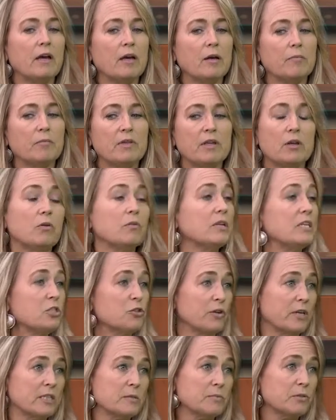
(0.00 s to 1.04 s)
They don't need
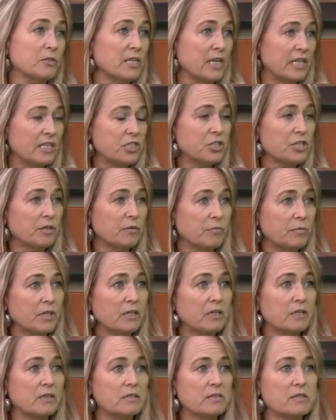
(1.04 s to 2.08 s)
transportation
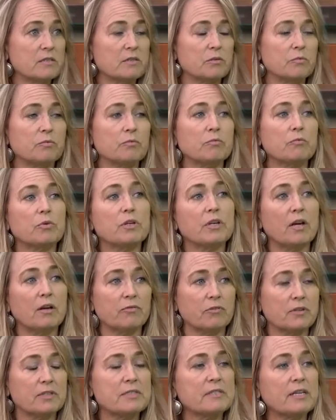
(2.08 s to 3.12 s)
because the
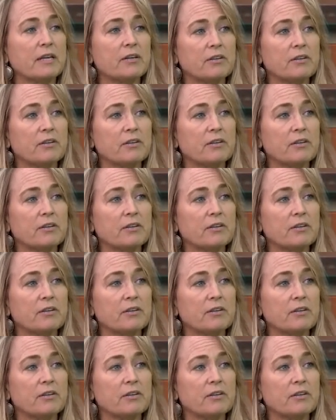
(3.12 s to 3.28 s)
recovery center.